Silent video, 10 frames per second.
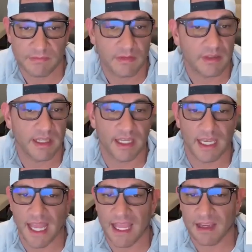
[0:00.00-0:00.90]
Again,
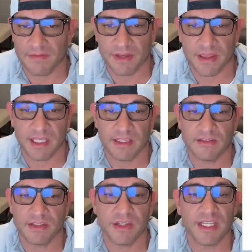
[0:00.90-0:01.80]
everything is
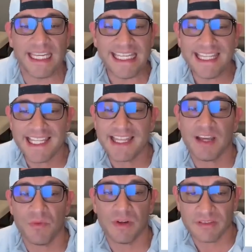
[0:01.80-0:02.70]
good. Anything that
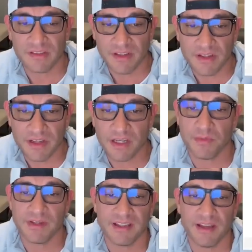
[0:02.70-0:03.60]
wasn't good, it
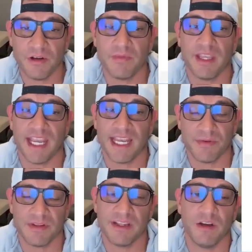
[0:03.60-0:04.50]
would tell me, and it
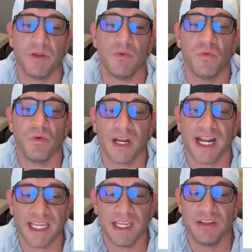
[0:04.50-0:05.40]
would tell me what I
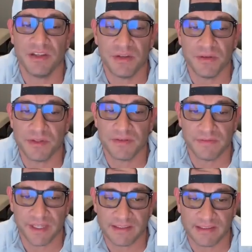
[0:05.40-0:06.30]
need to do to
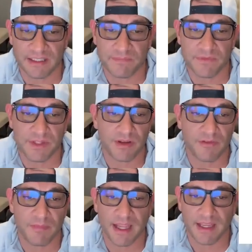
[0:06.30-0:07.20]
fix it. So if
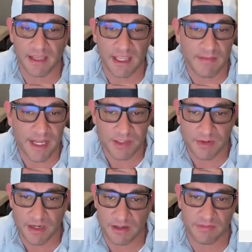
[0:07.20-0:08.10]
my MX
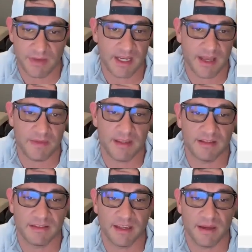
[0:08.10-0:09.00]
records may not be the
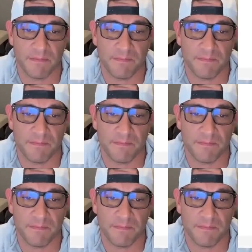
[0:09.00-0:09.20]
same,